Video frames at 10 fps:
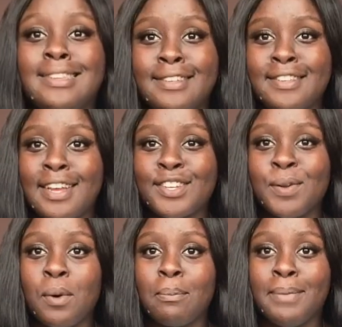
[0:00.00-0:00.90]
This is
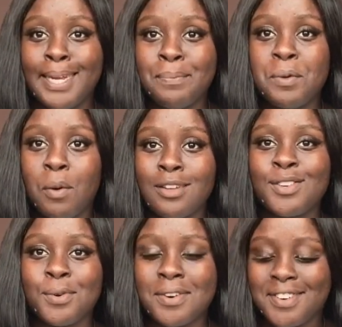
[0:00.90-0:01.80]
actually what made me want
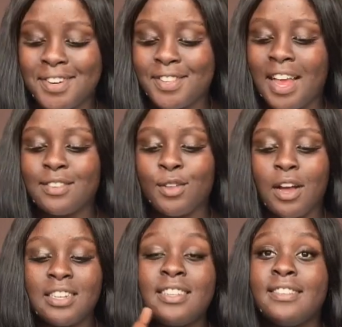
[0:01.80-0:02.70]
to order, because
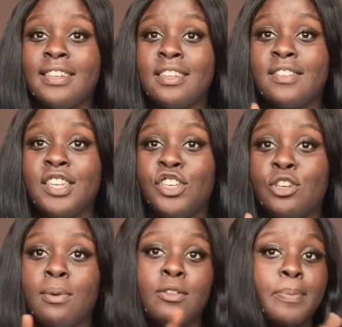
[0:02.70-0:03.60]
I didn't see this
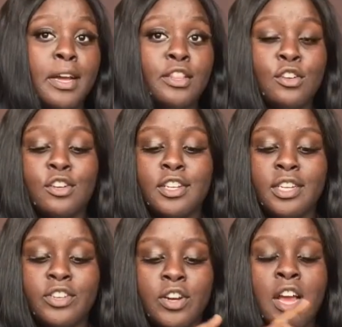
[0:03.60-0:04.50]
t-shirt when I was buying the other
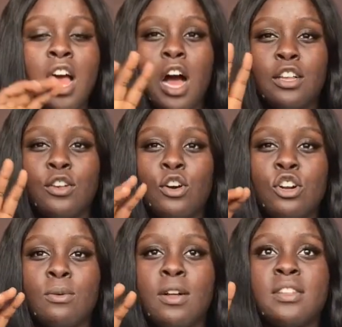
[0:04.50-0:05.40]
t-shirt. I saw
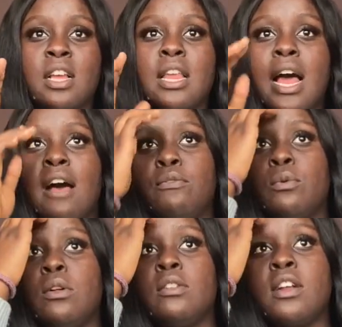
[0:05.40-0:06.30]
other ones, like, they have
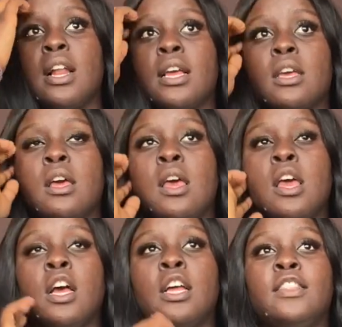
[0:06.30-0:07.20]
ones that are like
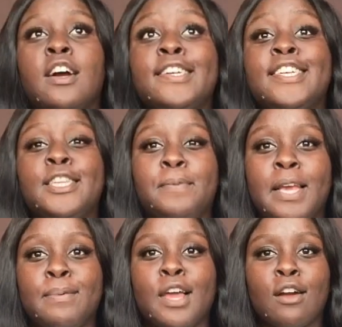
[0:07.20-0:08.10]
90s
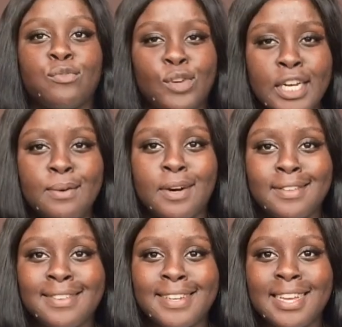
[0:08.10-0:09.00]
baby. I really
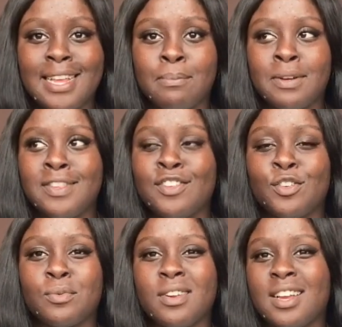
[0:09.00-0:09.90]
wanted to get that. My
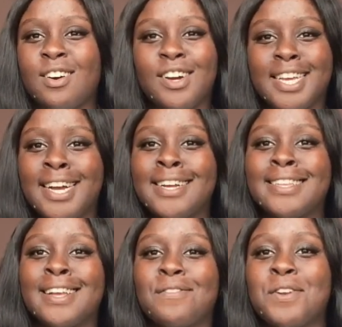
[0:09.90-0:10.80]
sisters were like, oh, I can't
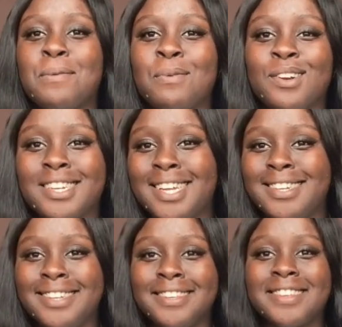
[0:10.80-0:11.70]
get that if you're not born in the
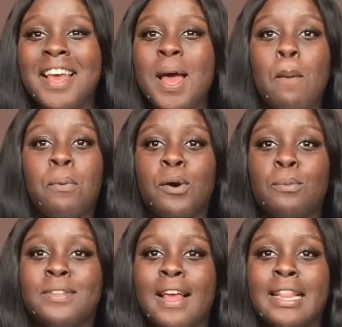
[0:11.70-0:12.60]
90s. But it
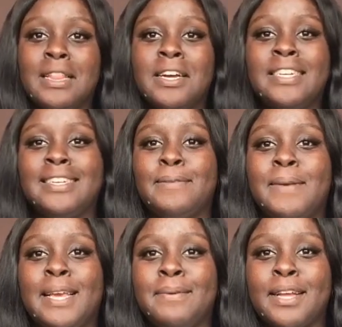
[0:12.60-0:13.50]
was like 90s
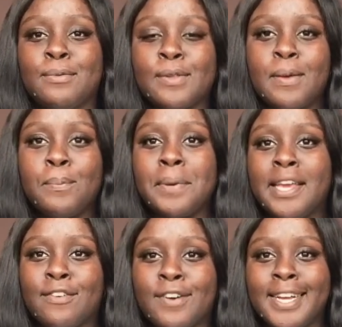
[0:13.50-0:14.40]
baby, and it was in
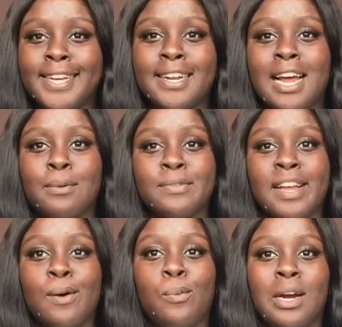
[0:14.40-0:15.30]
pink right in, and it was
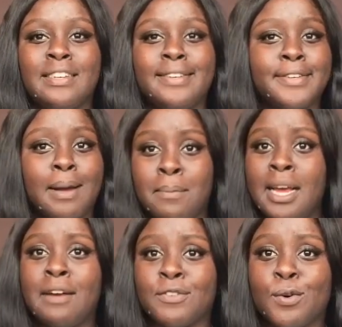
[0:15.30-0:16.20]
like a white t-shirt. I might
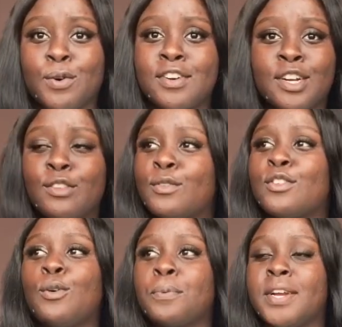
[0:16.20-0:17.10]
have to order it because it's
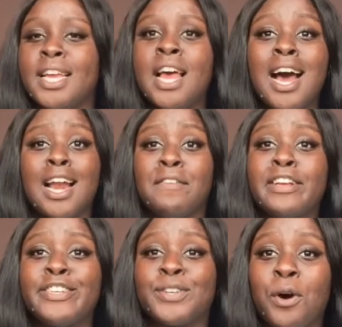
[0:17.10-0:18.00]
so pretty. And I've
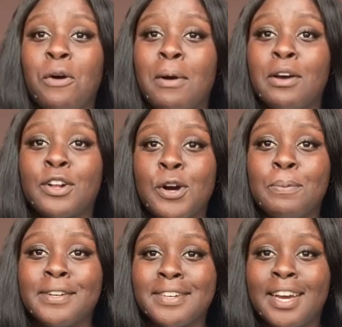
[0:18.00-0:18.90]
actually thought about it a
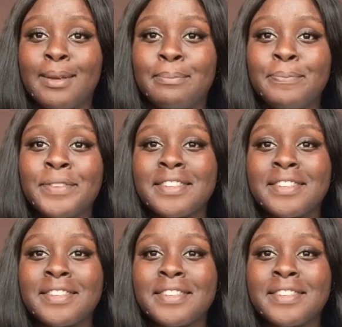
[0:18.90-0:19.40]
couple of times.